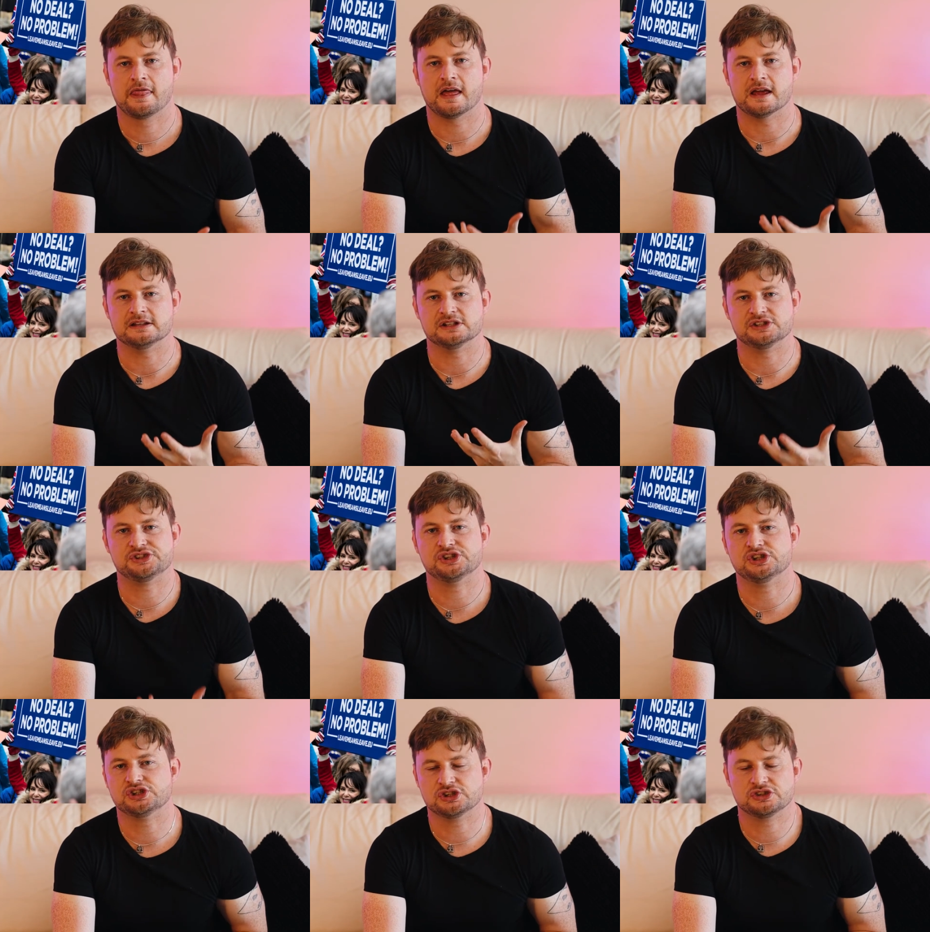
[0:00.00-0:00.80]
that
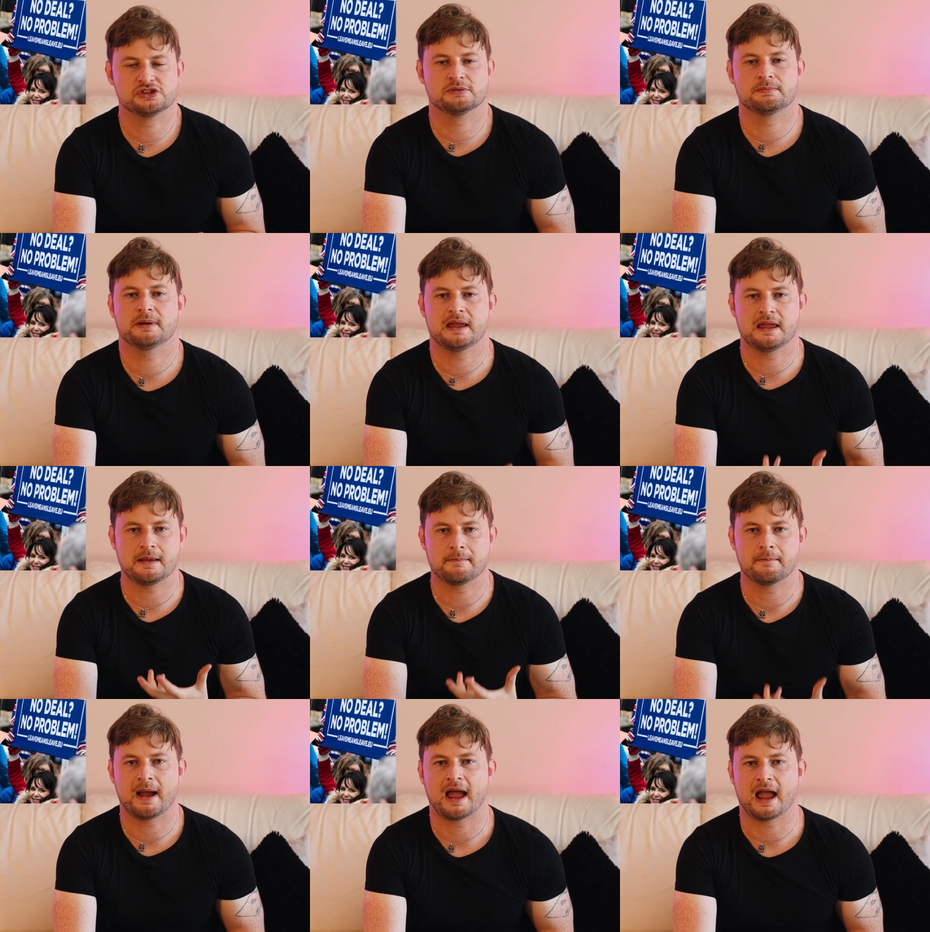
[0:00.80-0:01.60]
decisions are
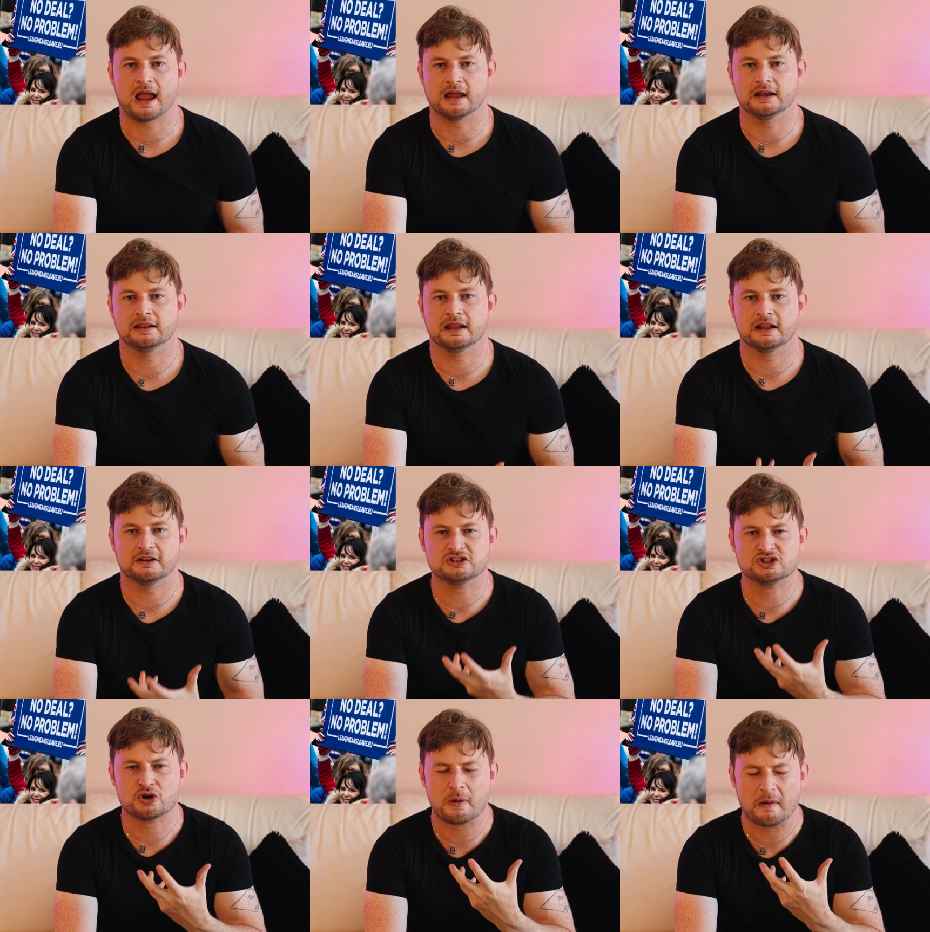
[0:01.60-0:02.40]
being made
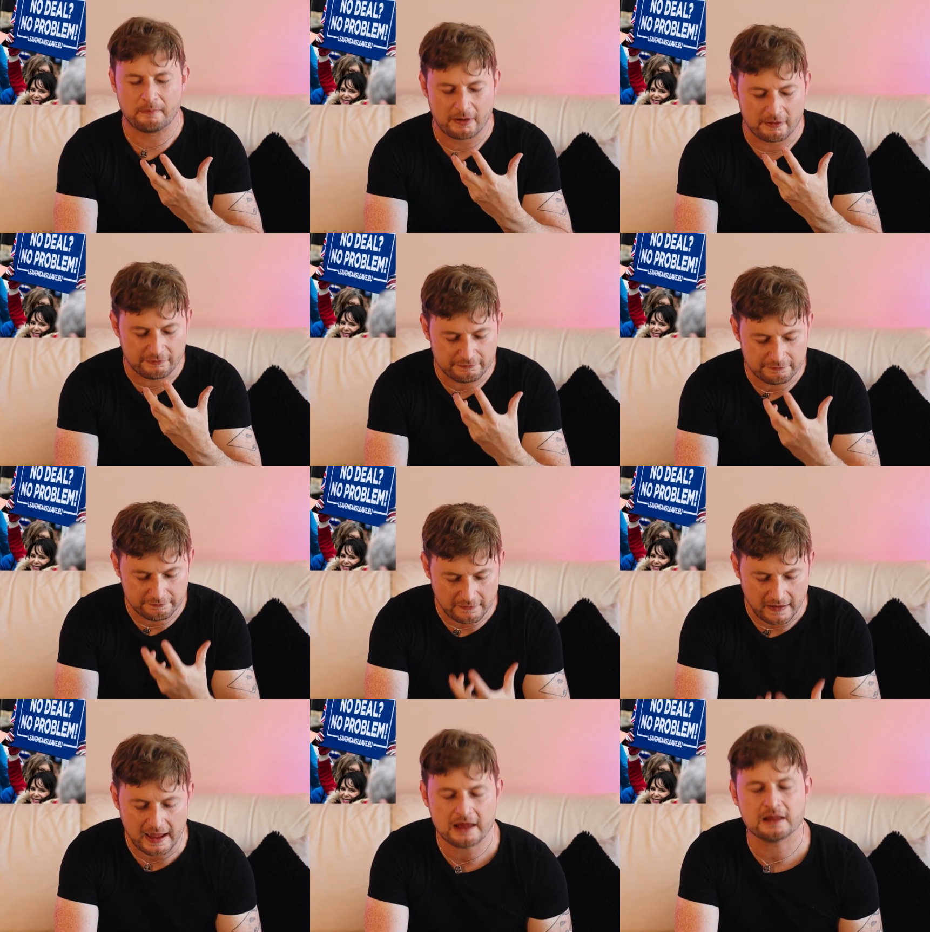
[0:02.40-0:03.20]
that
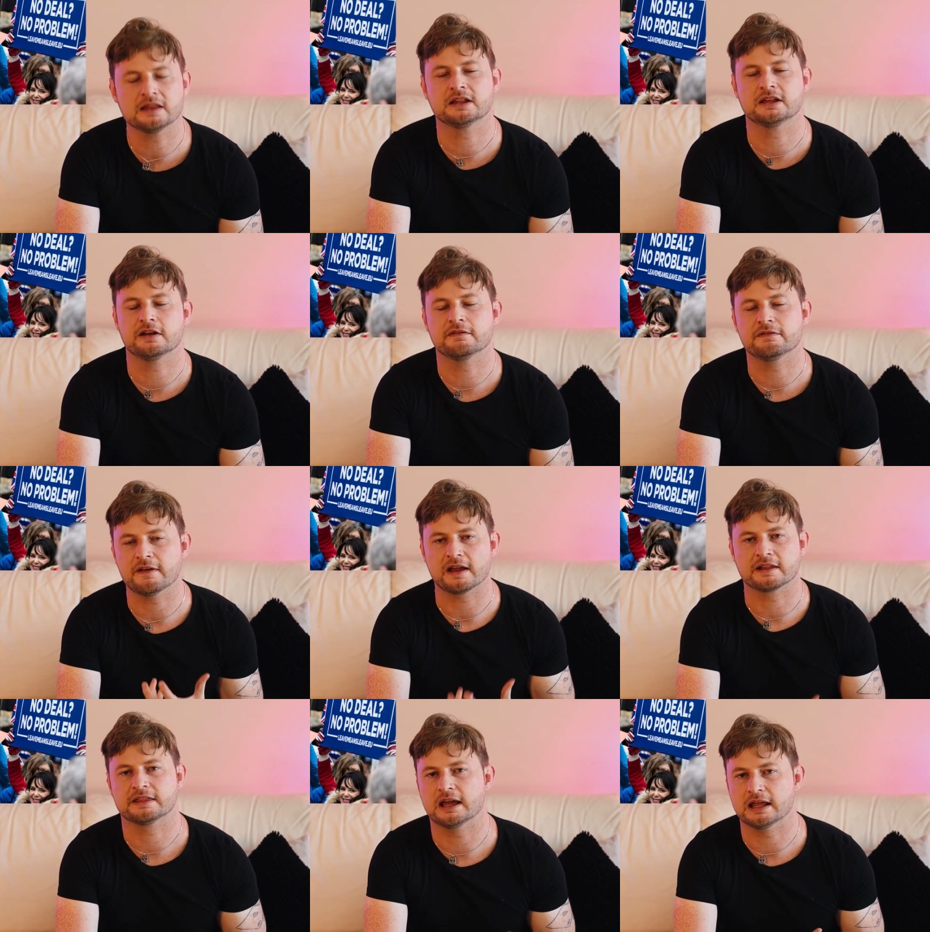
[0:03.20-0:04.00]
profoundly
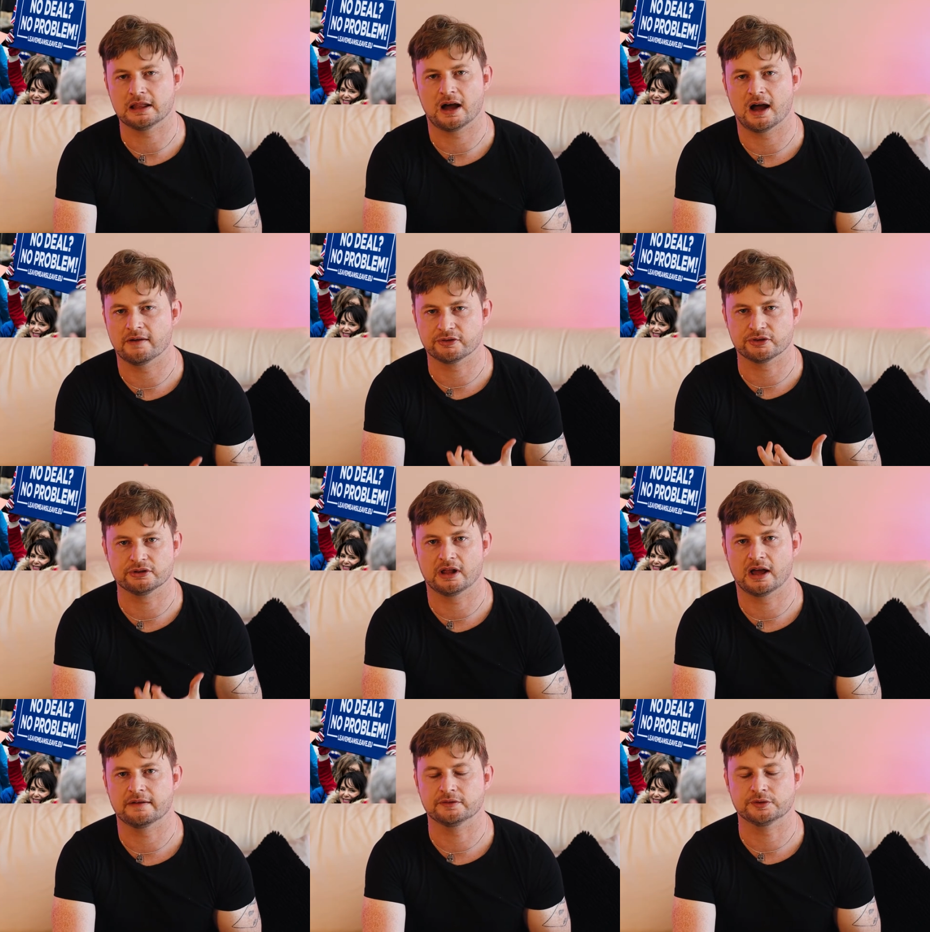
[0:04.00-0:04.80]
affect their lives
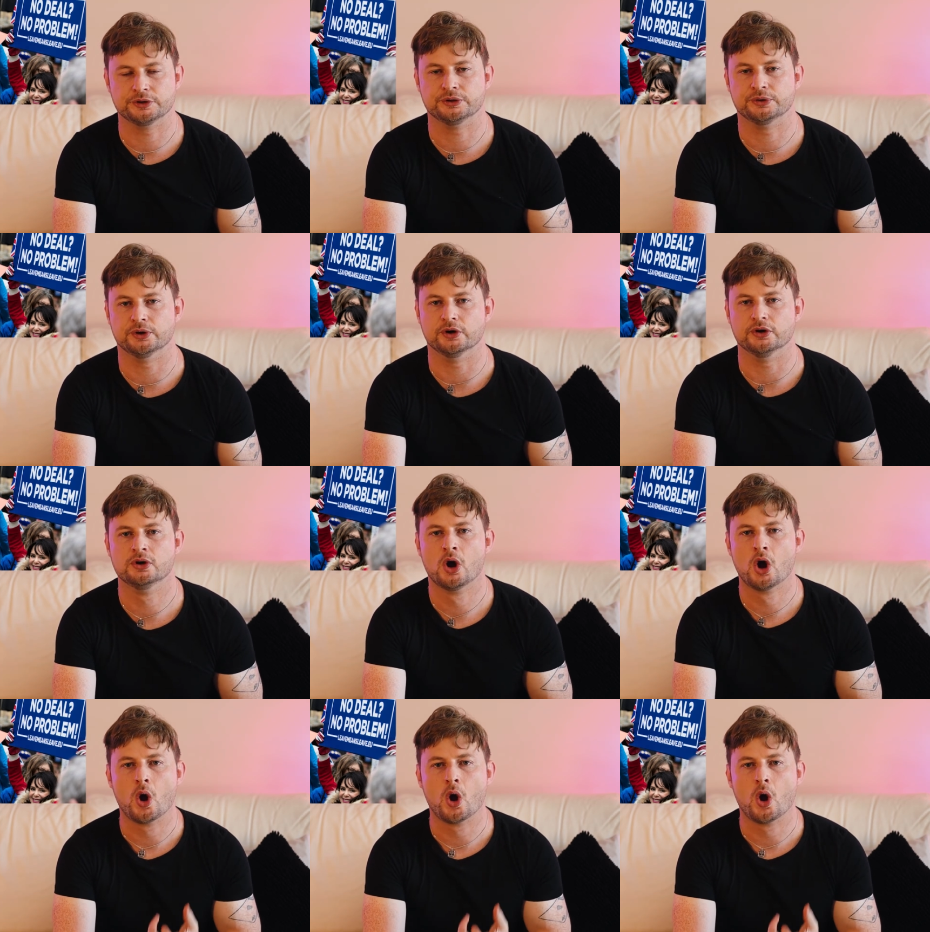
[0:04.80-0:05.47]
and livelihood